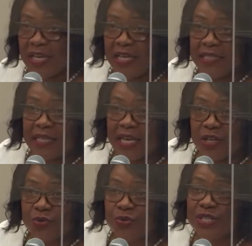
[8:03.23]
and I
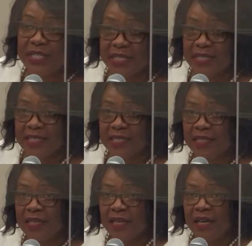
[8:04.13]
greeted
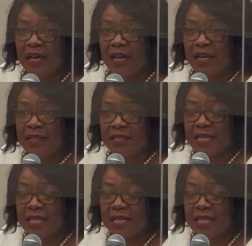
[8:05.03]
the